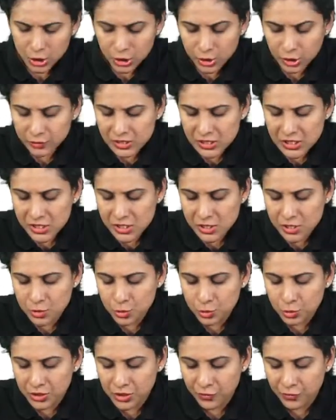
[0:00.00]
you will just
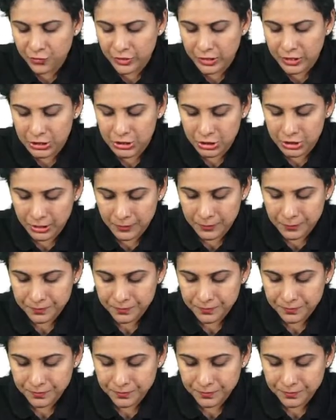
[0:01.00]
do the finishing,